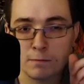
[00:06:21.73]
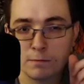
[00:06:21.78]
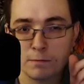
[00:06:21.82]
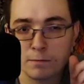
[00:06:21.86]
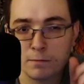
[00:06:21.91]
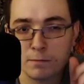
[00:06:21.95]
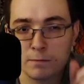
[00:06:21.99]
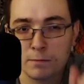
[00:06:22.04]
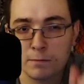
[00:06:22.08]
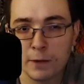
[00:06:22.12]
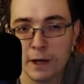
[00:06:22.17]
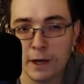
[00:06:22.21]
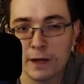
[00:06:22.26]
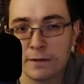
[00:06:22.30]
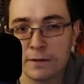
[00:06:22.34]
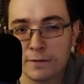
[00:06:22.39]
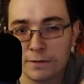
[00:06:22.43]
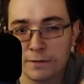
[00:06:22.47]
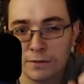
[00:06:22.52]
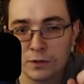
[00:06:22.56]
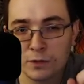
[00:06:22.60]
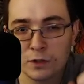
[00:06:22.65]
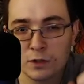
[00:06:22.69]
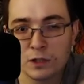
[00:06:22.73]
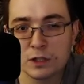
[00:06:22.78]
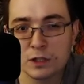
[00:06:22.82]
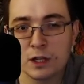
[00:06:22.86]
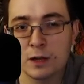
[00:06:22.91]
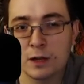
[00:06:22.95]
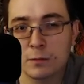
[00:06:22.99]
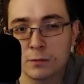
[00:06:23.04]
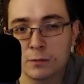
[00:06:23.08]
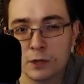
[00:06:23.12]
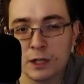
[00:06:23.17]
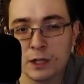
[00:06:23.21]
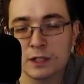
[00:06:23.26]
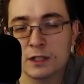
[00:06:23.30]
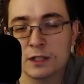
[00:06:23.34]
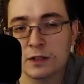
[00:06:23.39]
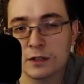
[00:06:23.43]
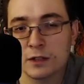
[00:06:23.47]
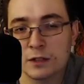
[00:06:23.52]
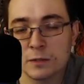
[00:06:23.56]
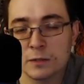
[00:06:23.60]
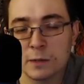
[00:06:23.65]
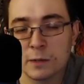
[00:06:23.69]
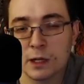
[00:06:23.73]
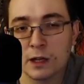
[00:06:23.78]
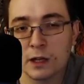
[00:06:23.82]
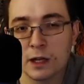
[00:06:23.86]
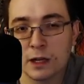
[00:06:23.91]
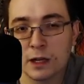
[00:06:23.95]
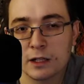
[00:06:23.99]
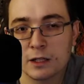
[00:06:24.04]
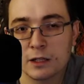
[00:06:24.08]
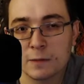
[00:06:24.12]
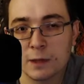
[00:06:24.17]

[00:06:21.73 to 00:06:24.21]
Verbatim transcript: but for some reason, there's been a lot of